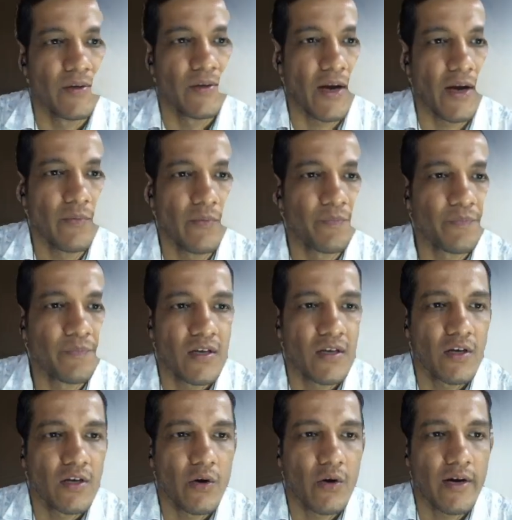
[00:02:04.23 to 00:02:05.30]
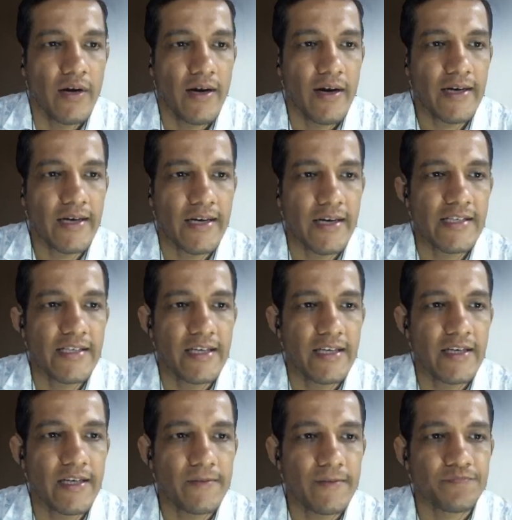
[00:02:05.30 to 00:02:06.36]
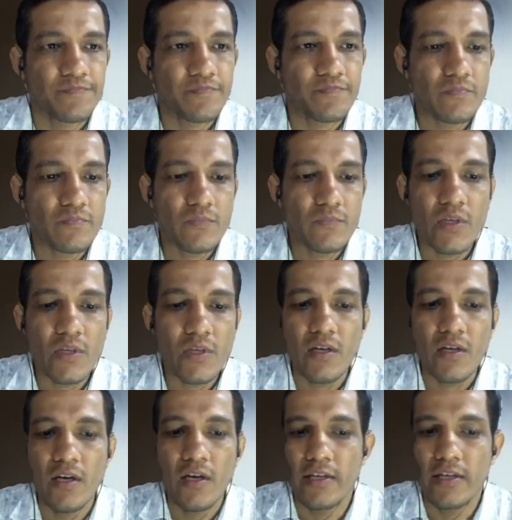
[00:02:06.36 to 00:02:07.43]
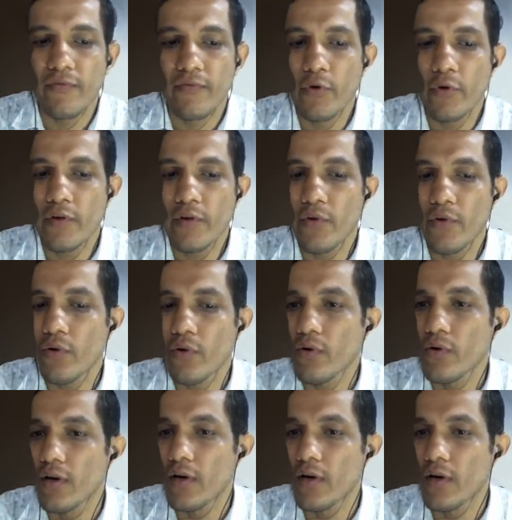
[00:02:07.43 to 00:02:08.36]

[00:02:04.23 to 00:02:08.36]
Now let's consider the fluid flow.